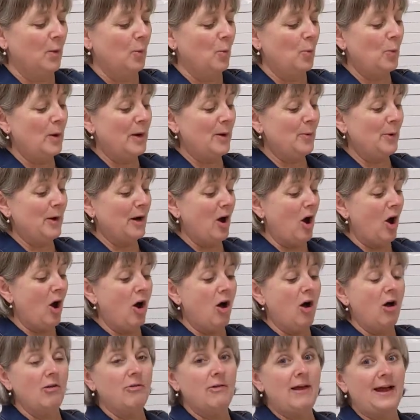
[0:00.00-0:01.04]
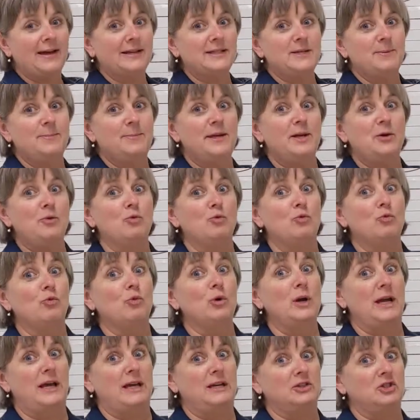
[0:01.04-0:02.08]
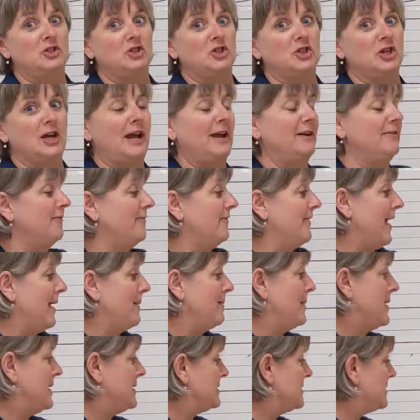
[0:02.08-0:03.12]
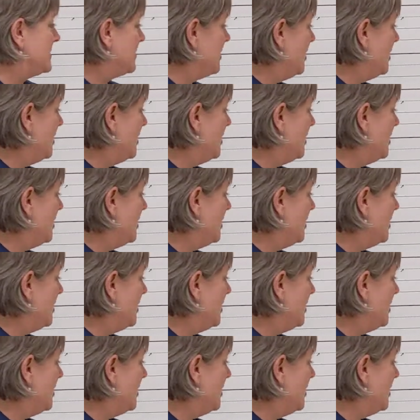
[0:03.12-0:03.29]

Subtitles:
we would all like to be rich and famous.